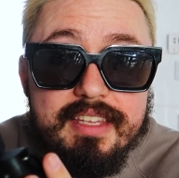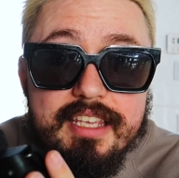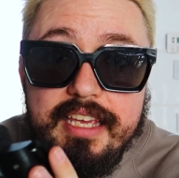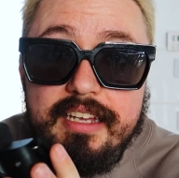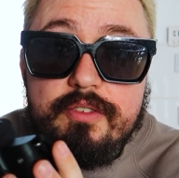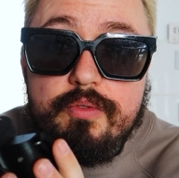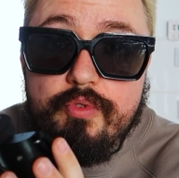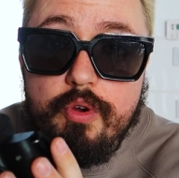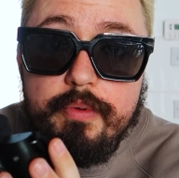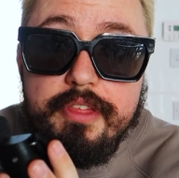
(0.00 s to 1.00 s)
you can't go
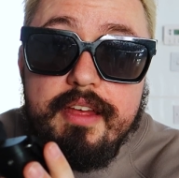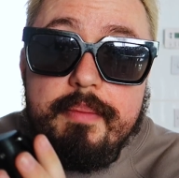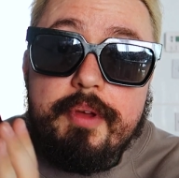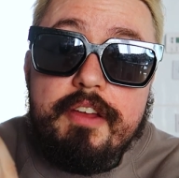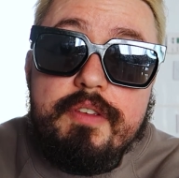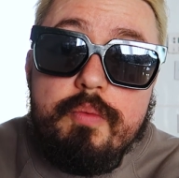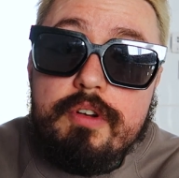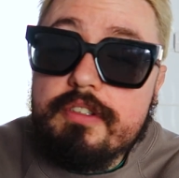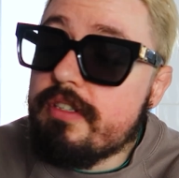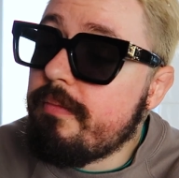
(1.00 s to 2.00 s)
wrong with that. But if you
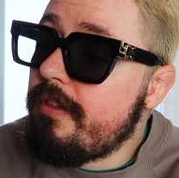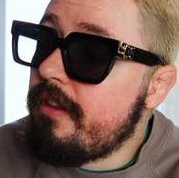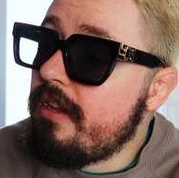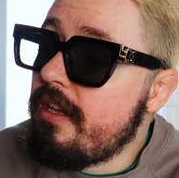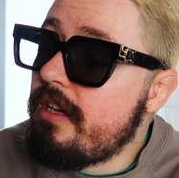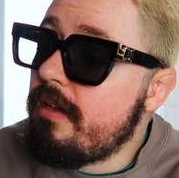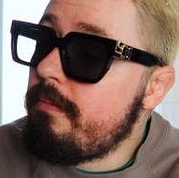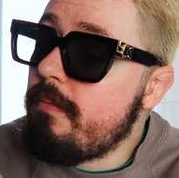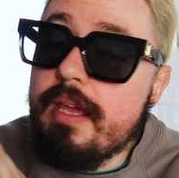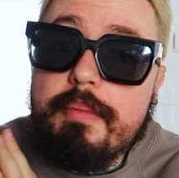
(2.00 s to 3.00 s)
want something that you
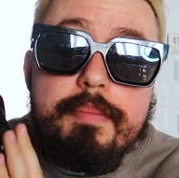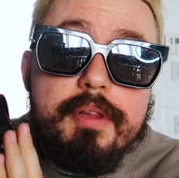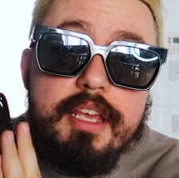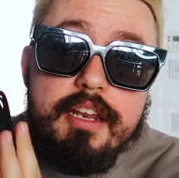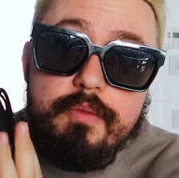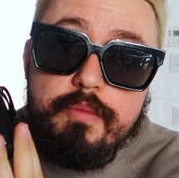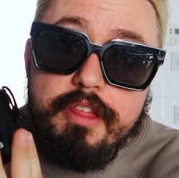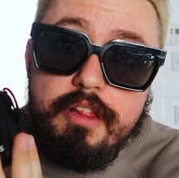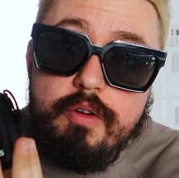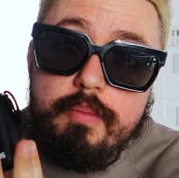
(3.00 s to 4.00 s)
can maybe play around
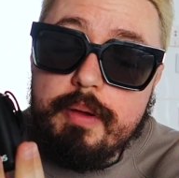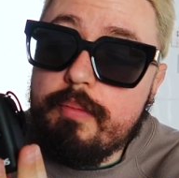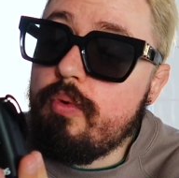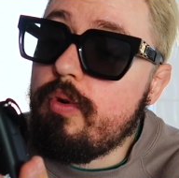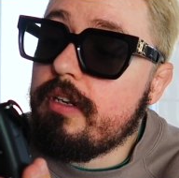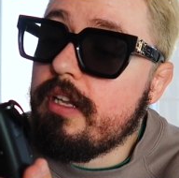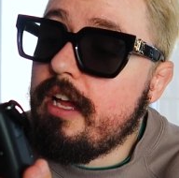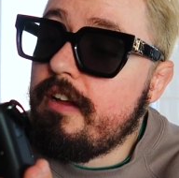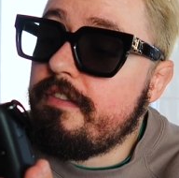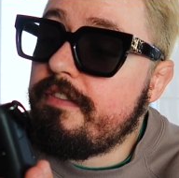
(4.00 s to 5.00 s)
with a little bit more and
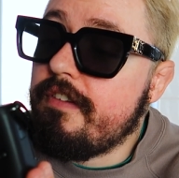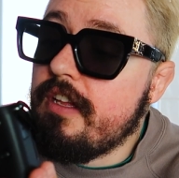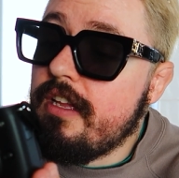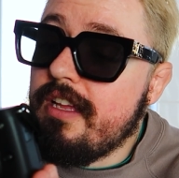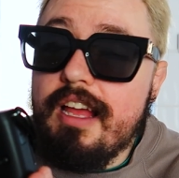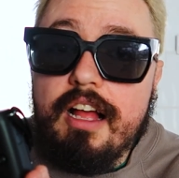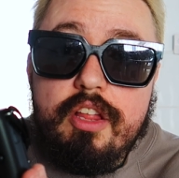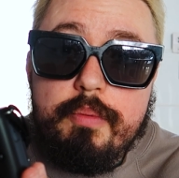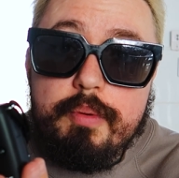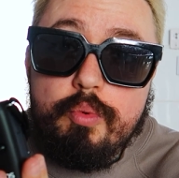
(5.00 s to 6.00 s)
have a
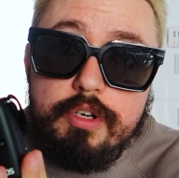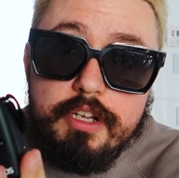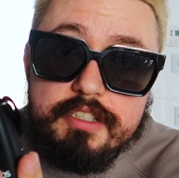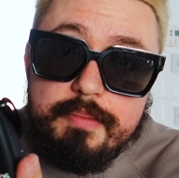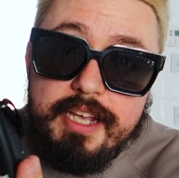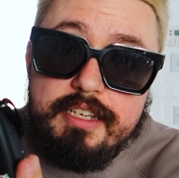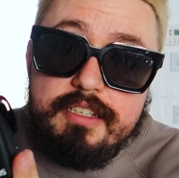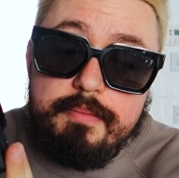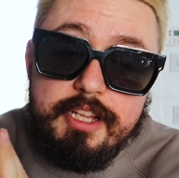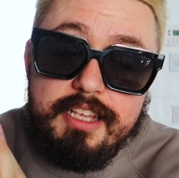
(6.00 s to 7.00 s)
little bit more
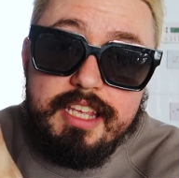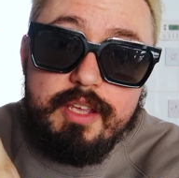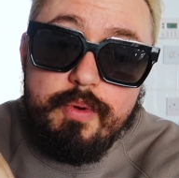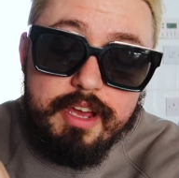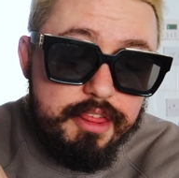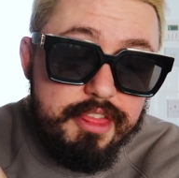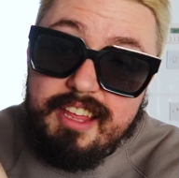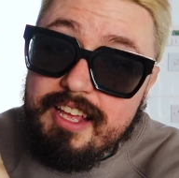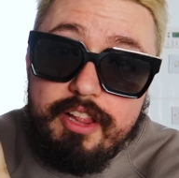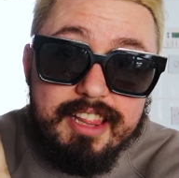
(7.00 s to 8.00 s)
customizability with
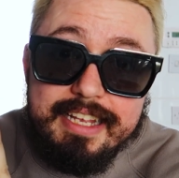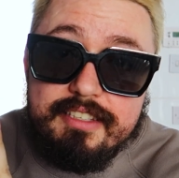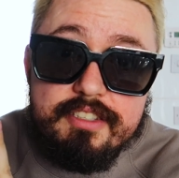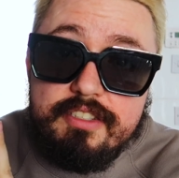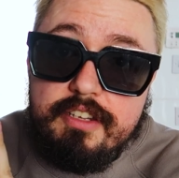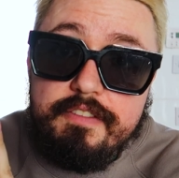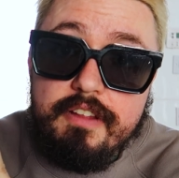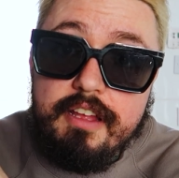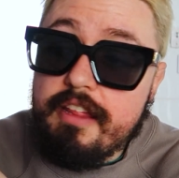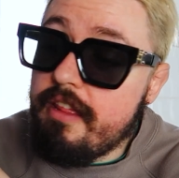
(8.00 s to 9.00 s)
lenses and stuff
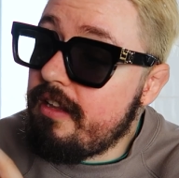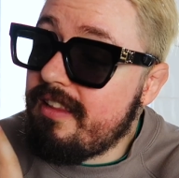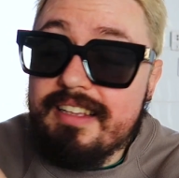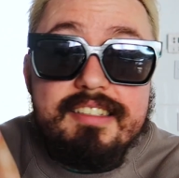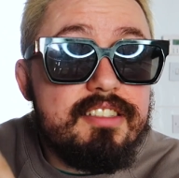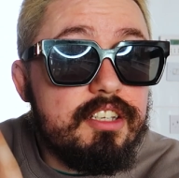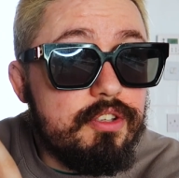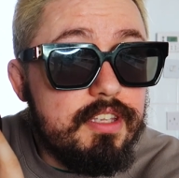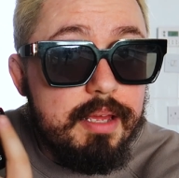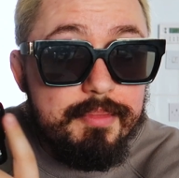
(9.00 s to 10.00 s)
like that, then this is a
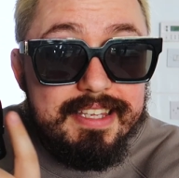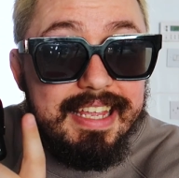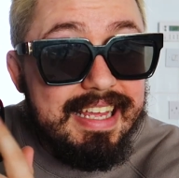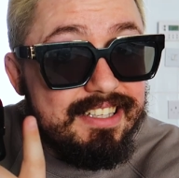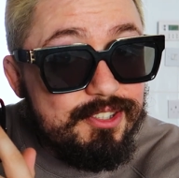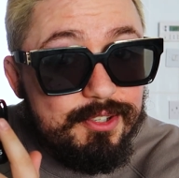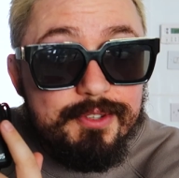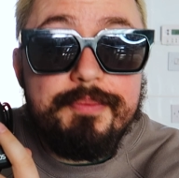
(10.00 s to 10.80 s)
good camera to get into.